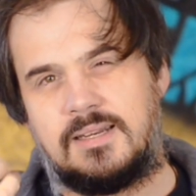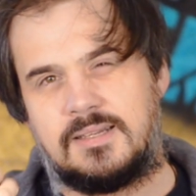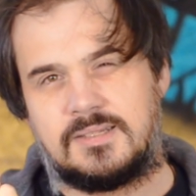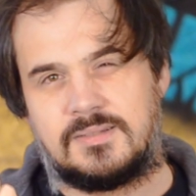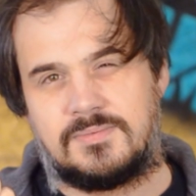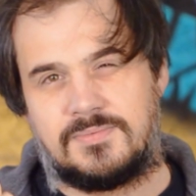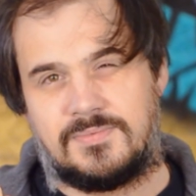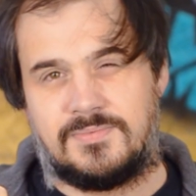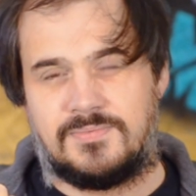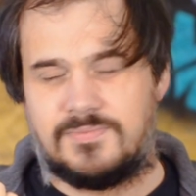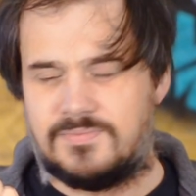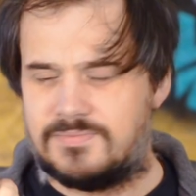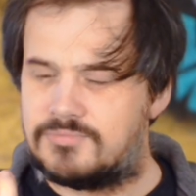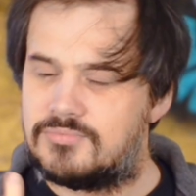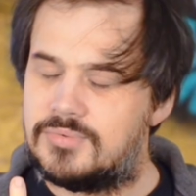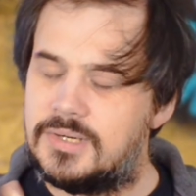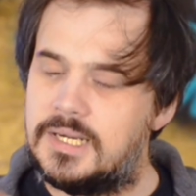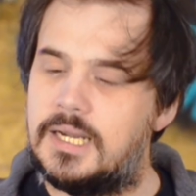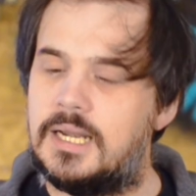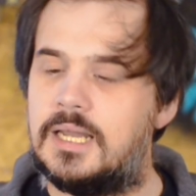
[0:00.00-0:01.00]
It's
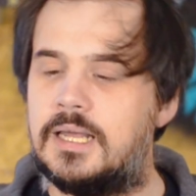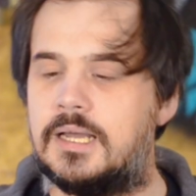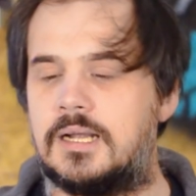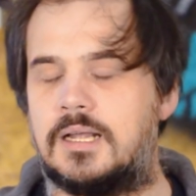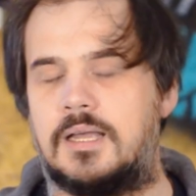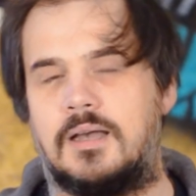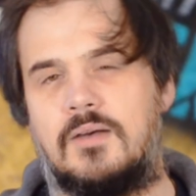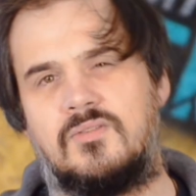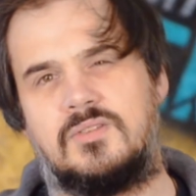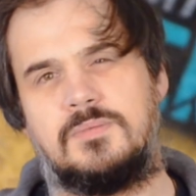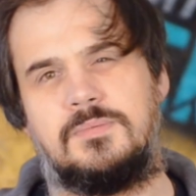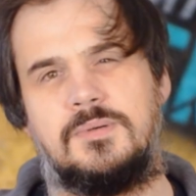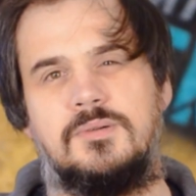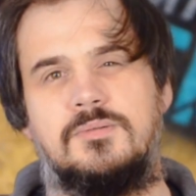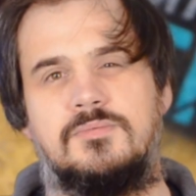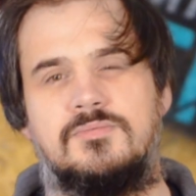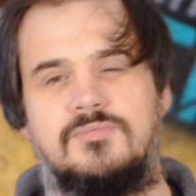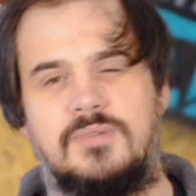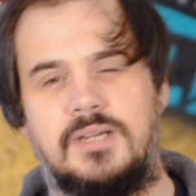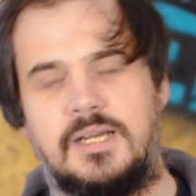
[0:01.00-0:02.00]
really uncomfortable,
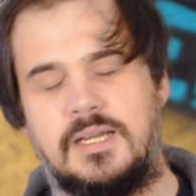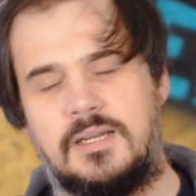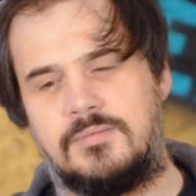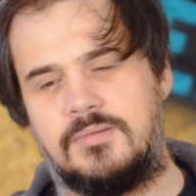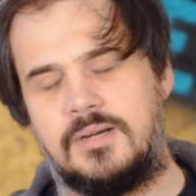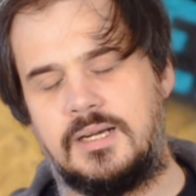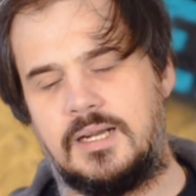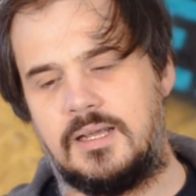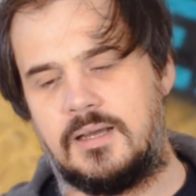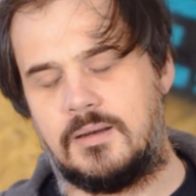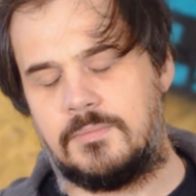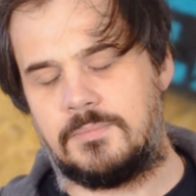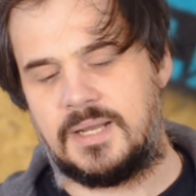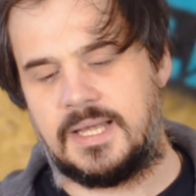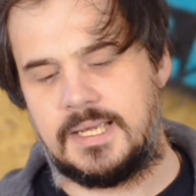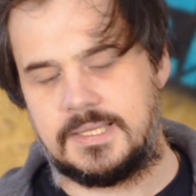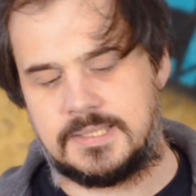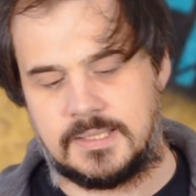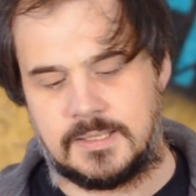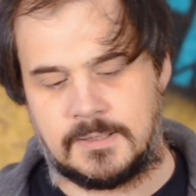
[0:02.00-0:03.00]
really, really
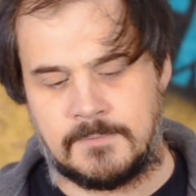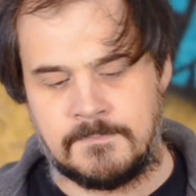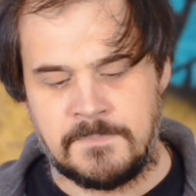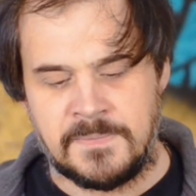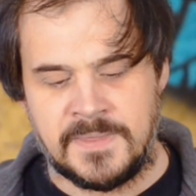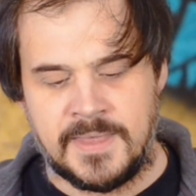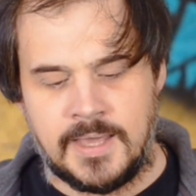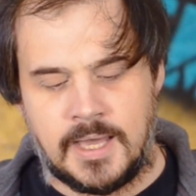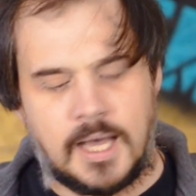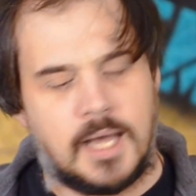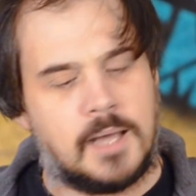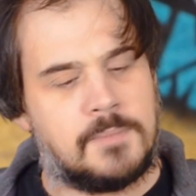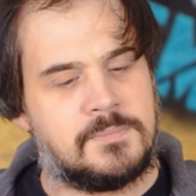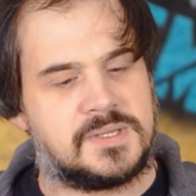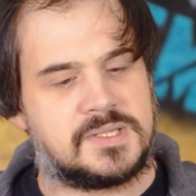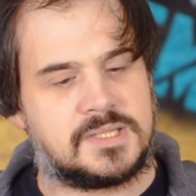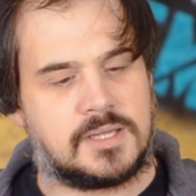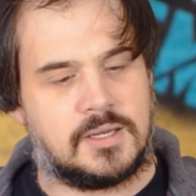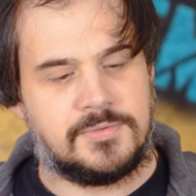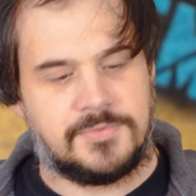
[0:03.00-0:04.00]
unpleasant.
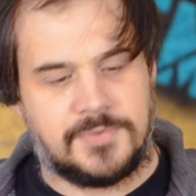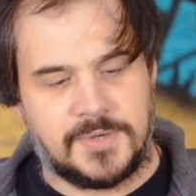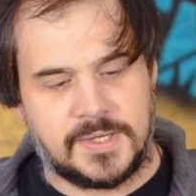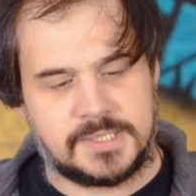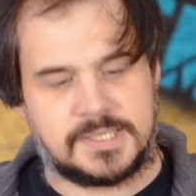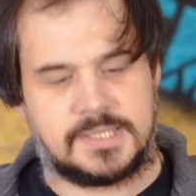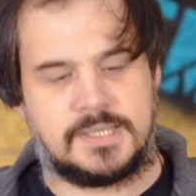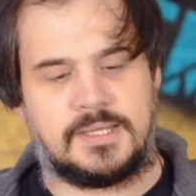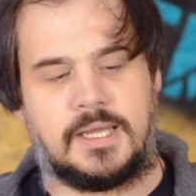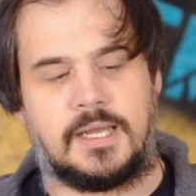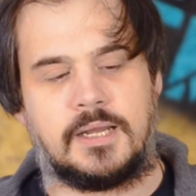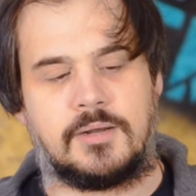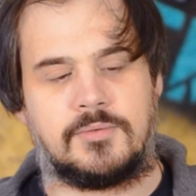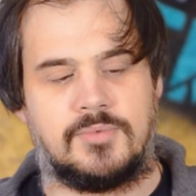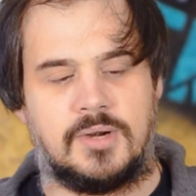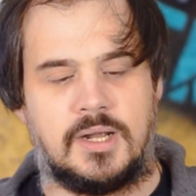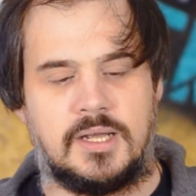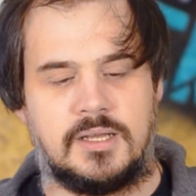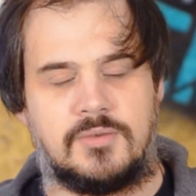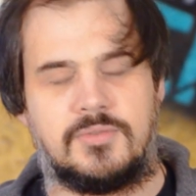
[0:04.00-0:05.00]
So first thing,
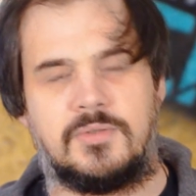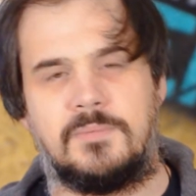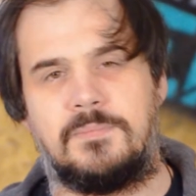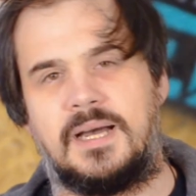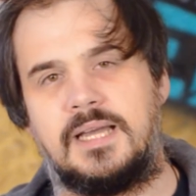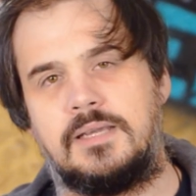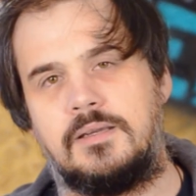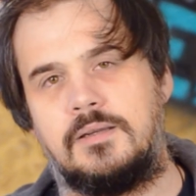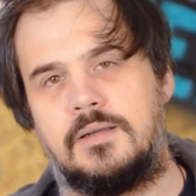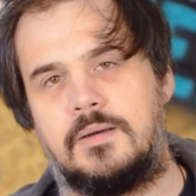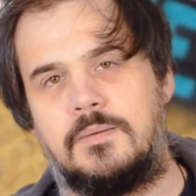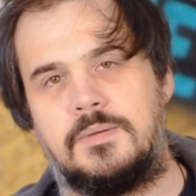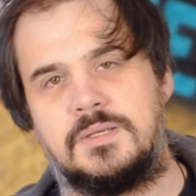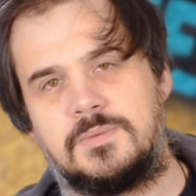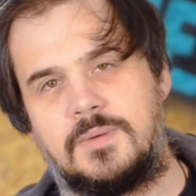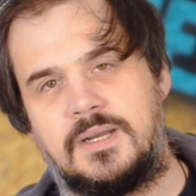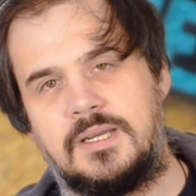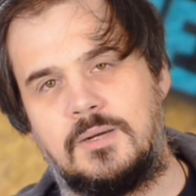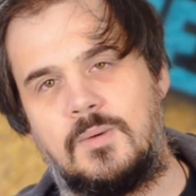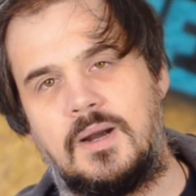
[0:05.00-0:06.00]
right off the bat, you notice
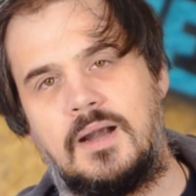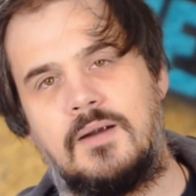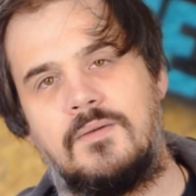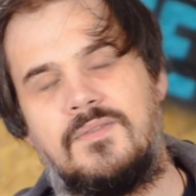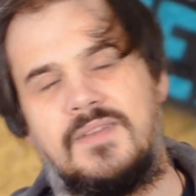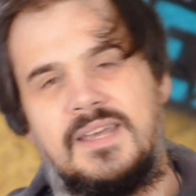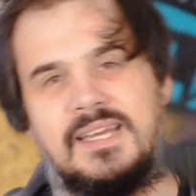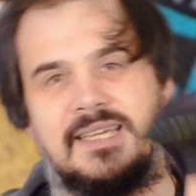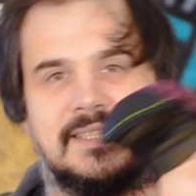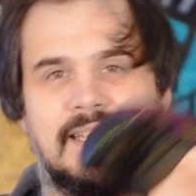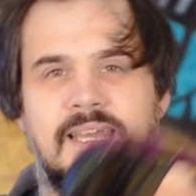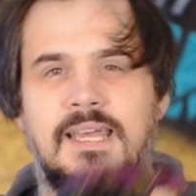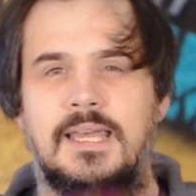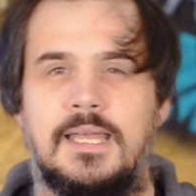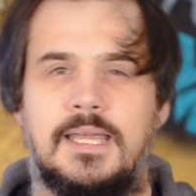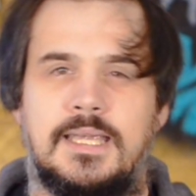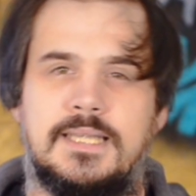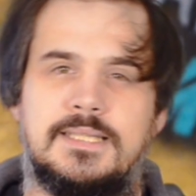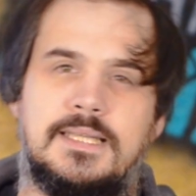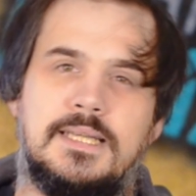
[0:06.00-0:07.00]
when you're wearing these,
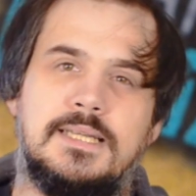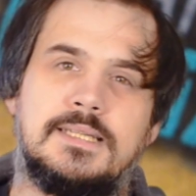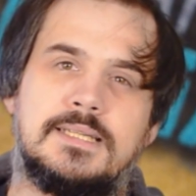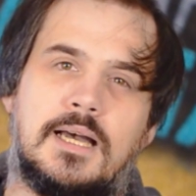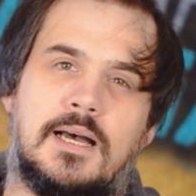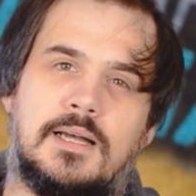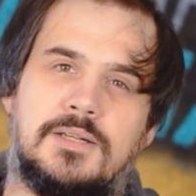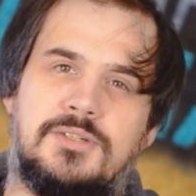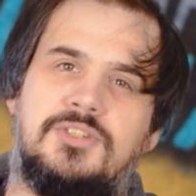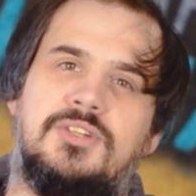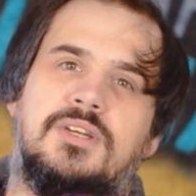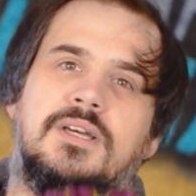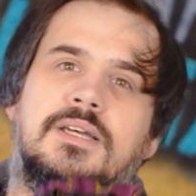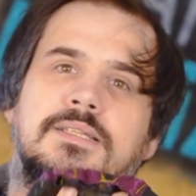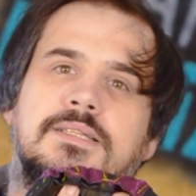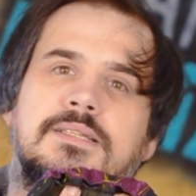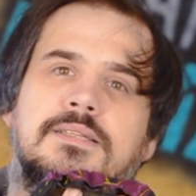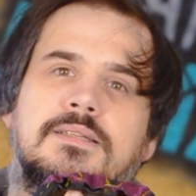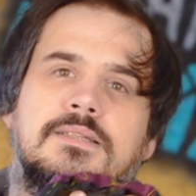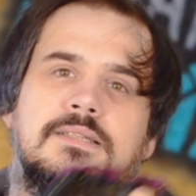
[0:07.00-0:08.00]
is these are
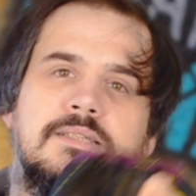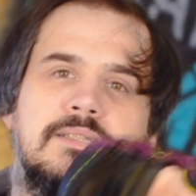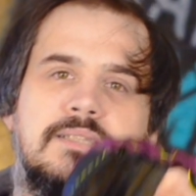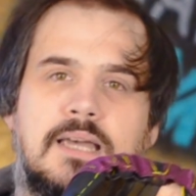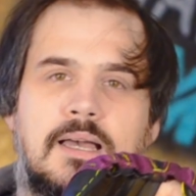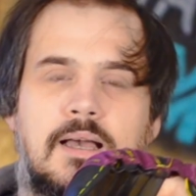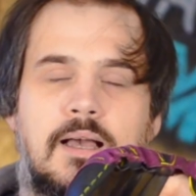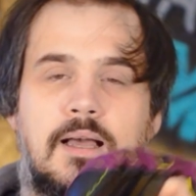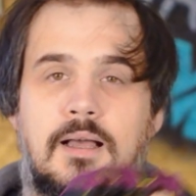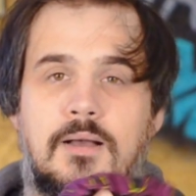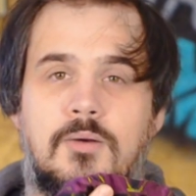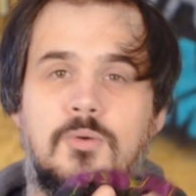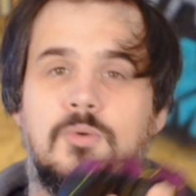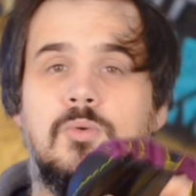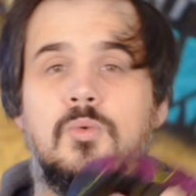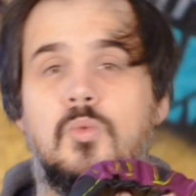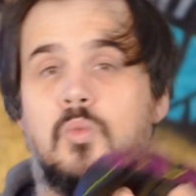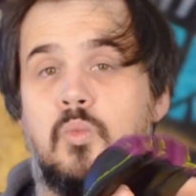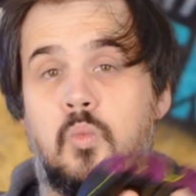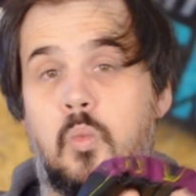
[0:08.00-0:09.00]
just all
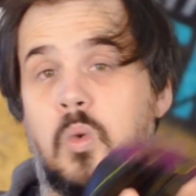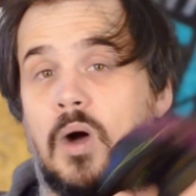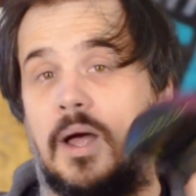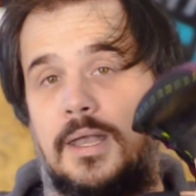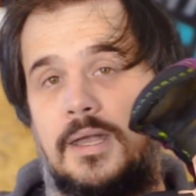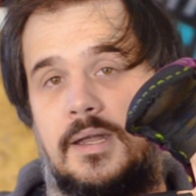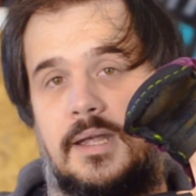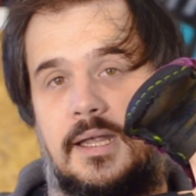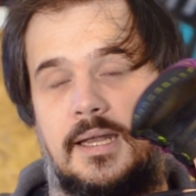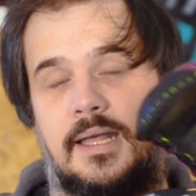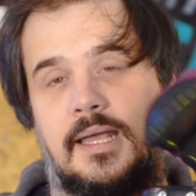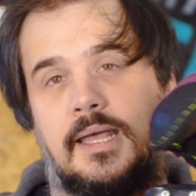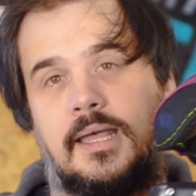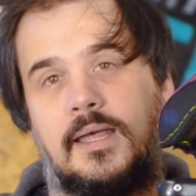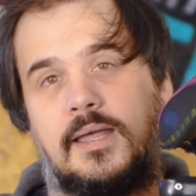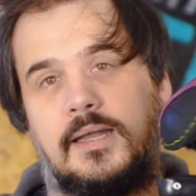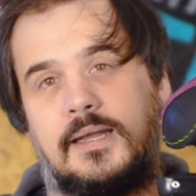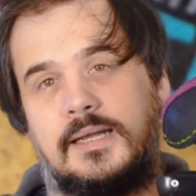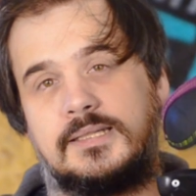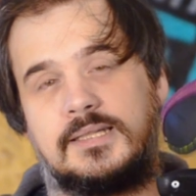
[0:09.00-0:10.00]
one in
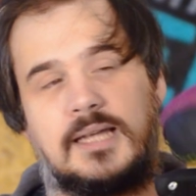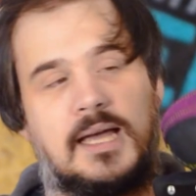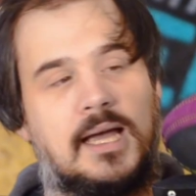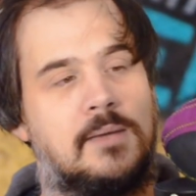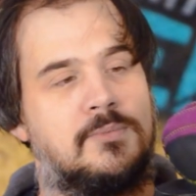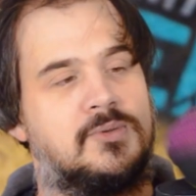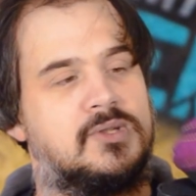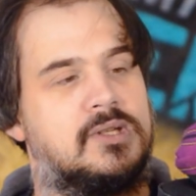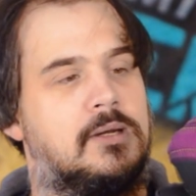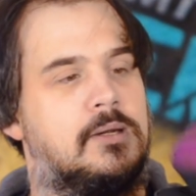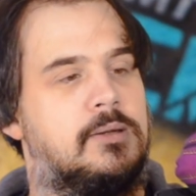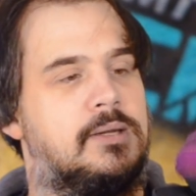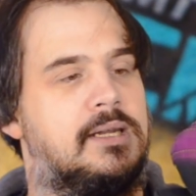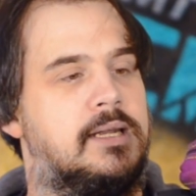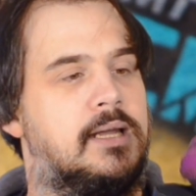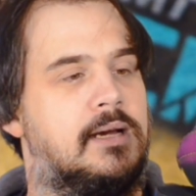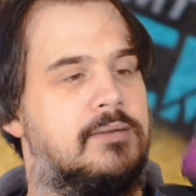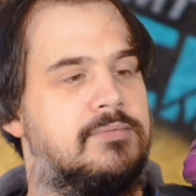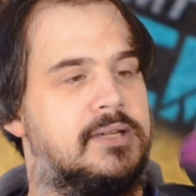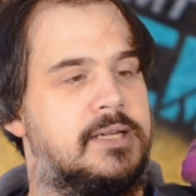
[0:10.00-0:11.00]
here, and it's absolutely
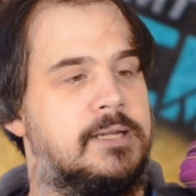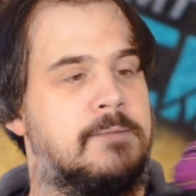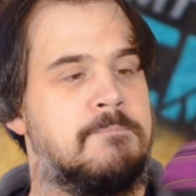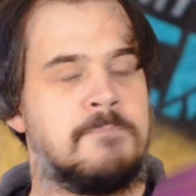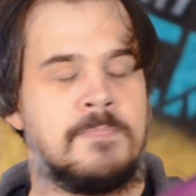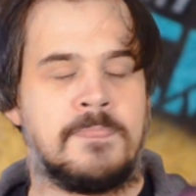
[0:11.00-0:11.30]
lovely.